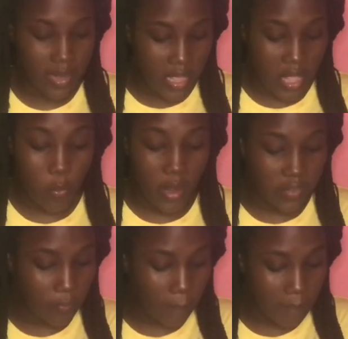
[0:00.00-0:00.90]
It works
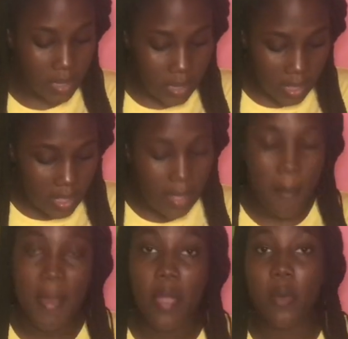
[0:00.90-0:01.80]
for me,
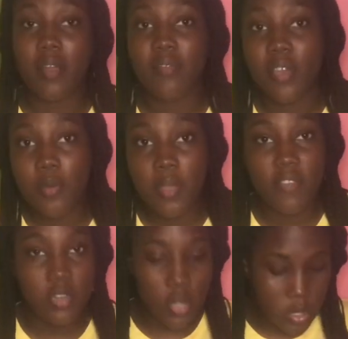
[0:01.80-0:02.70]
might work for you. If
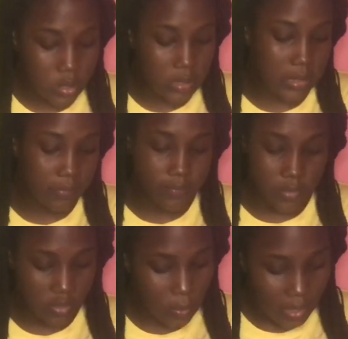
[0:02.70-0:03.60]
it don't,
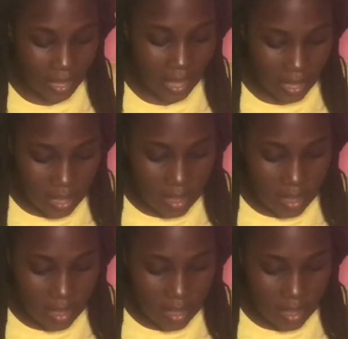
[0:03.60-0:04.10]
it's okay.